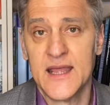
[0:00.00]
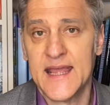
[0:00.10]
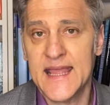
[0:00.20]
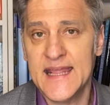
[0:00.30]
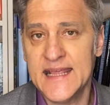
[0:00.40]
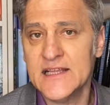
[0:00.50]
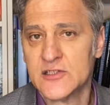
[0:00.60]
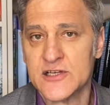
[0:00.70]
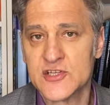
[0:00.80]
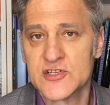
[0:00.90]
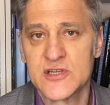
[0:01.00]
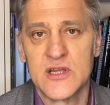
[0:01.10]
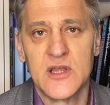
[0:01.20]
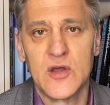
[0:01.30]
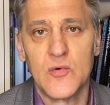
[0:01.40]
in English,
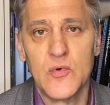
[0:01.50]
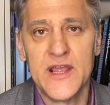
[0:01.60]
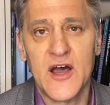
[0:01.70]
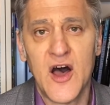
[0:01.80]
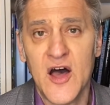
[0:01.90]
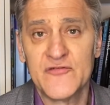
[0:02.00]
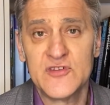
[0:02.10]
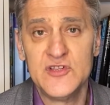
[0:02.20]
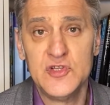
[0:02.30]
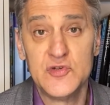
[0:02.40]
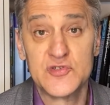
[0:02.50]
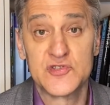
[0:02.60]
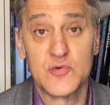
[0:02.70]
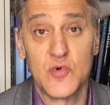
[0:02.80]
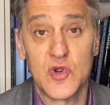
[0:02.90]
we often use
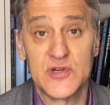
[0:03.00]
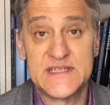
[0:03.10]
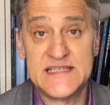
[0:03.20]
the word